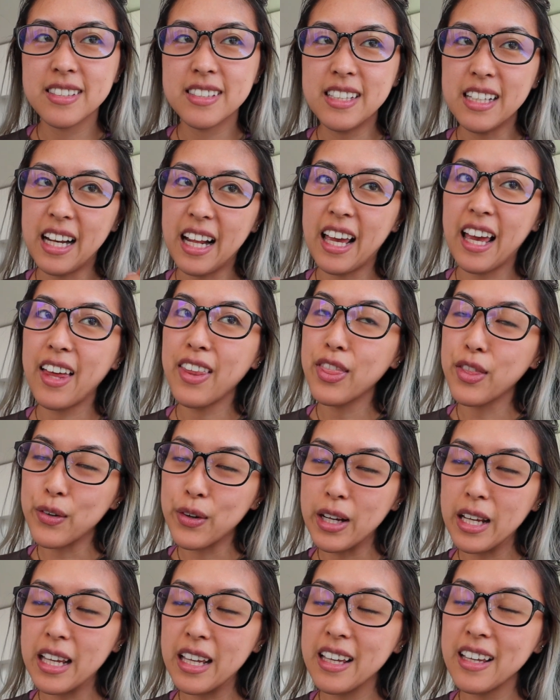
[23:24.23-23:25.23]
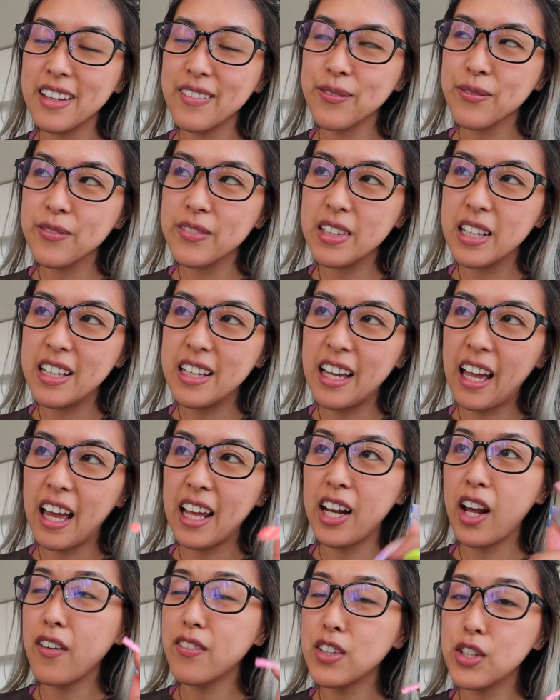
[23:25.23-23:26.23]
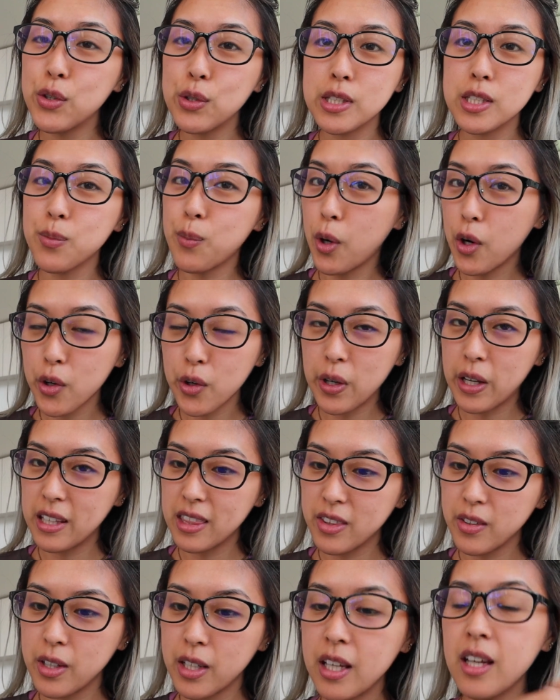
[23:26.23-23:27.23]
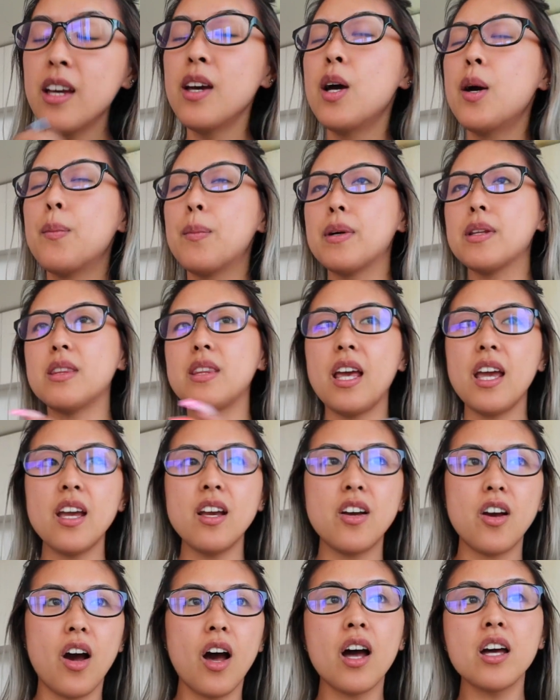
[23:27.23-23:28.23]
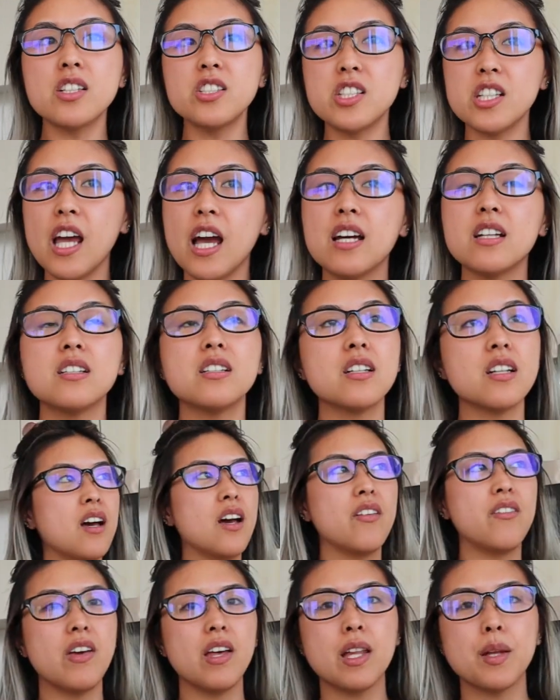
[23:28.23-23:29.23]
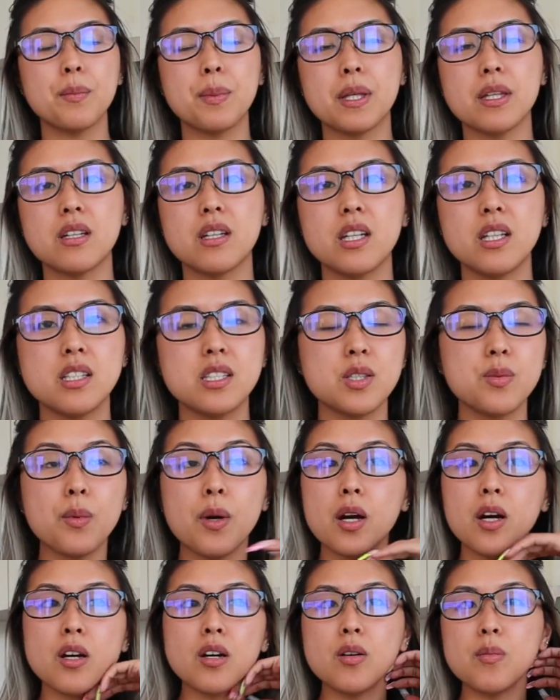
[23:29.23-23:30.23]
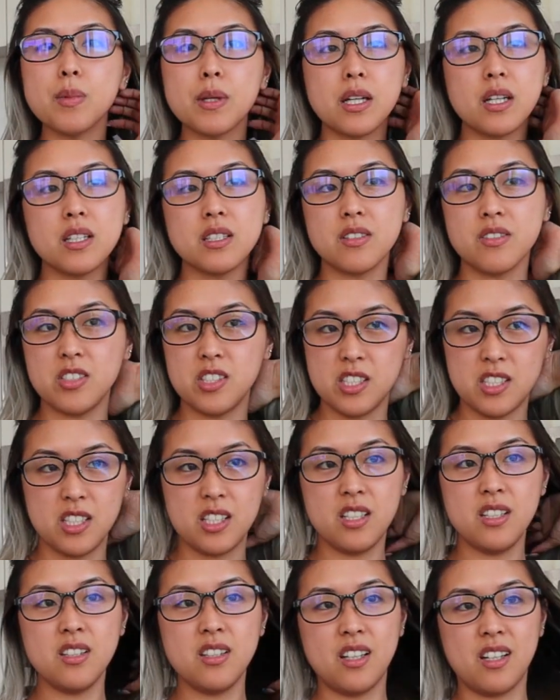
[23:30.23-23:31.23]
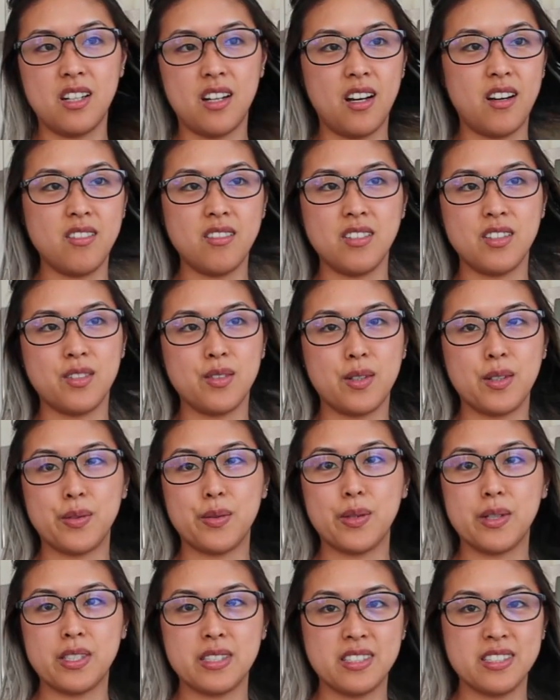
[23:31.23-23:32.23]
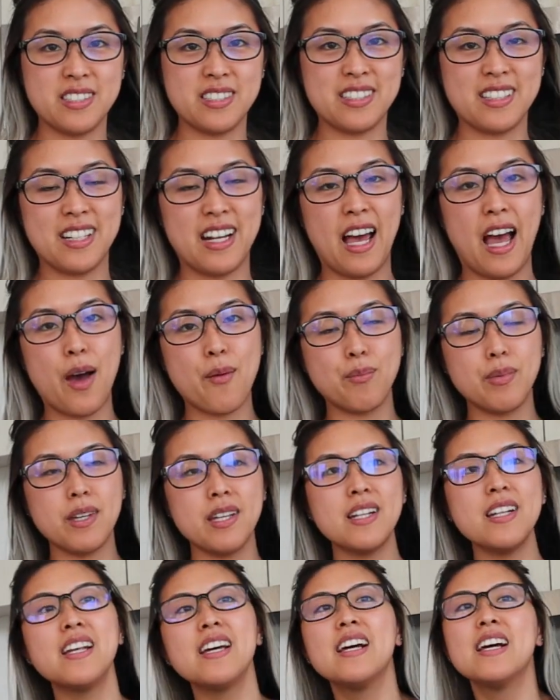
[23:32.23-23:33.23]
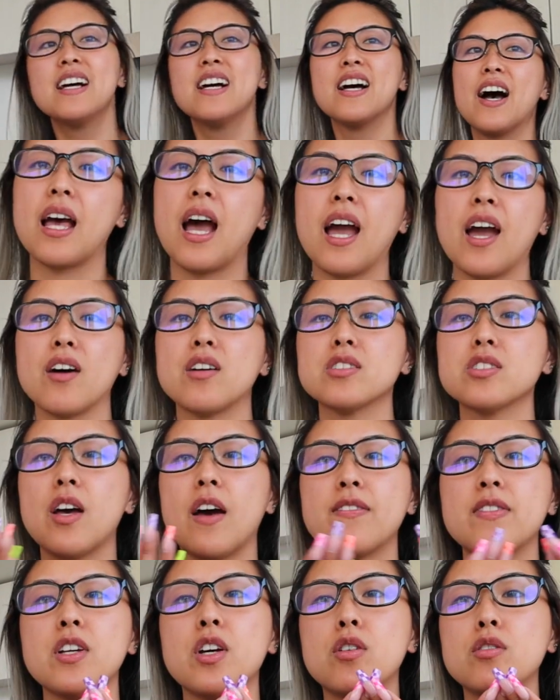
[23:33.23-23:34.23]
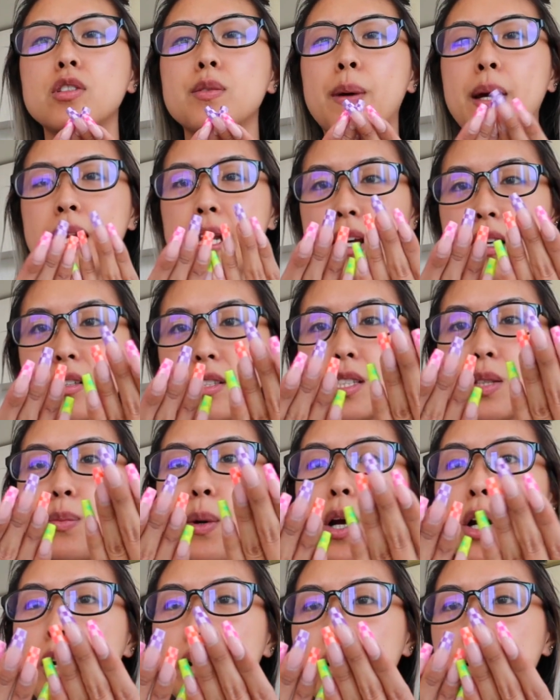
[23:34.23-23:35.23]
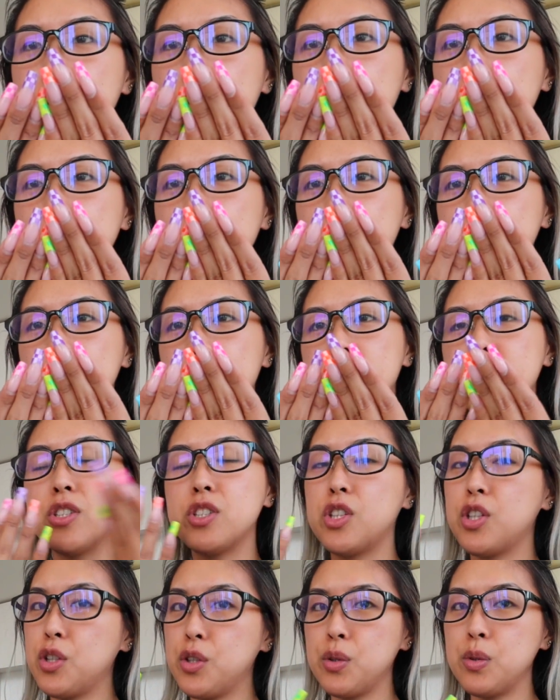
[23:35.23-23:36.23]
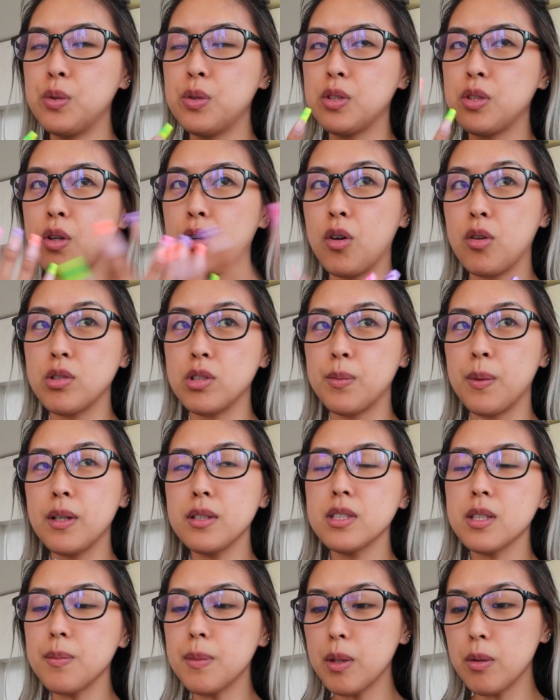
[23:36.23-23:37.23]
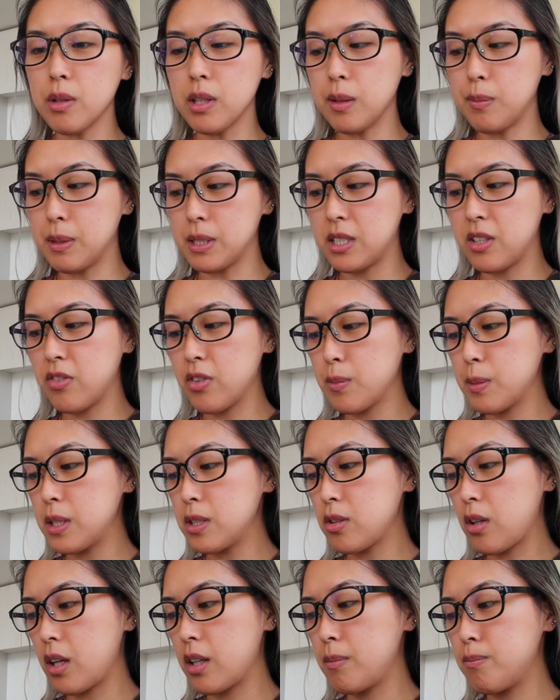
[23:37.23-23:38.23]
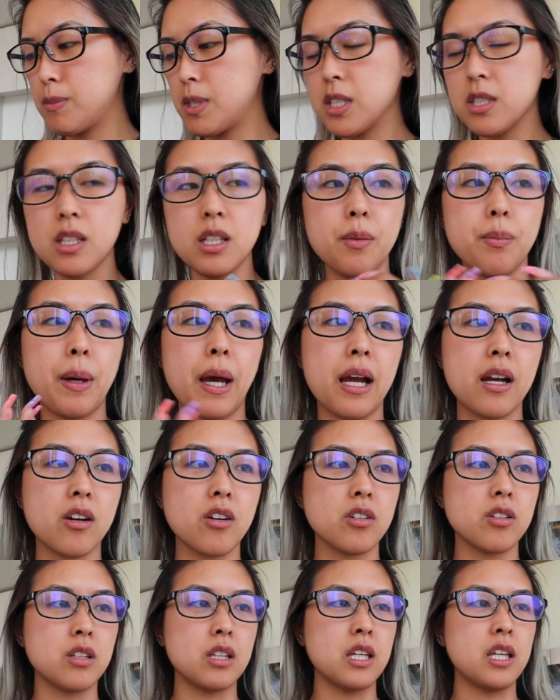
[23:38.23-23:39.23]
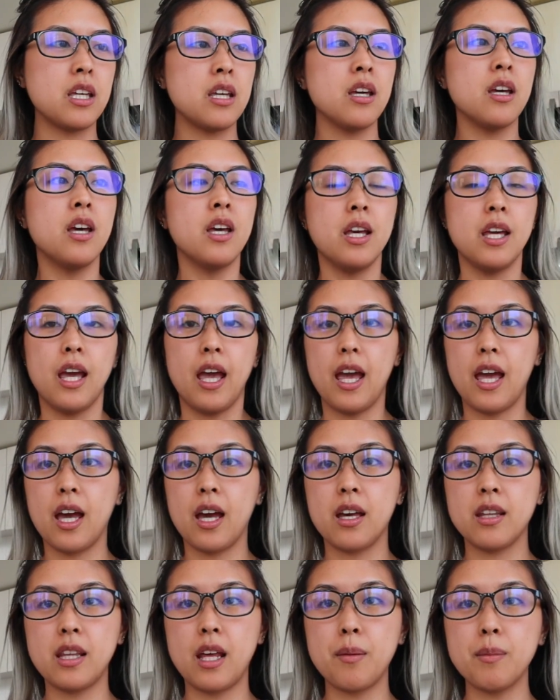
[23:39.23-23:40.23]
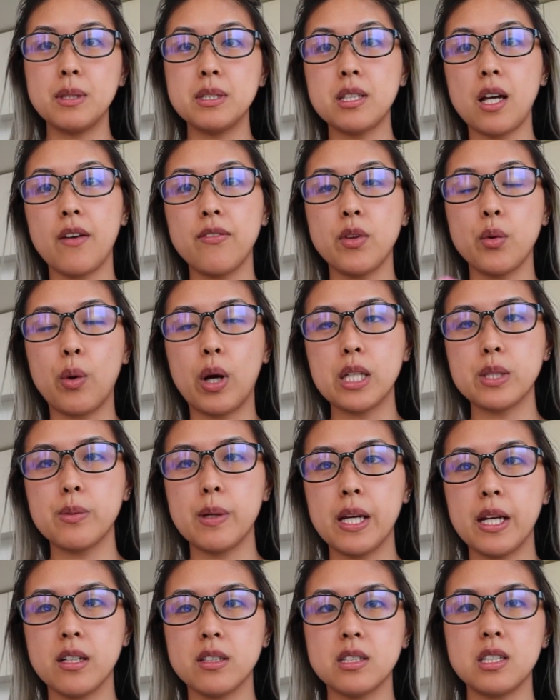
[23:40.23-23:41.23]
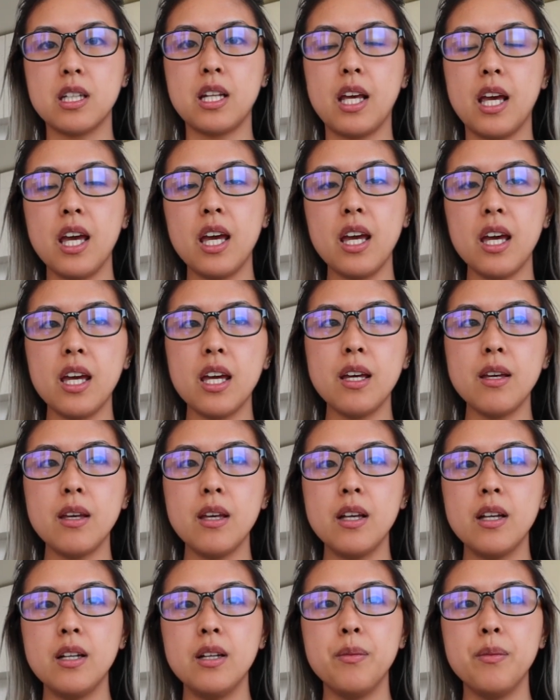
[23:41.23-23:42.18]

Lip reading: today at 3. And I have to do it tomorrow at 3. But thank God she had availability tomorrow, because if she didn't, then I don't know what is gonna happen. I also have to go do my nails tomorrow too, so tomorrow's gonna be really busy for me. So I'm just gonna pack early, and that means I have to wash my hair today,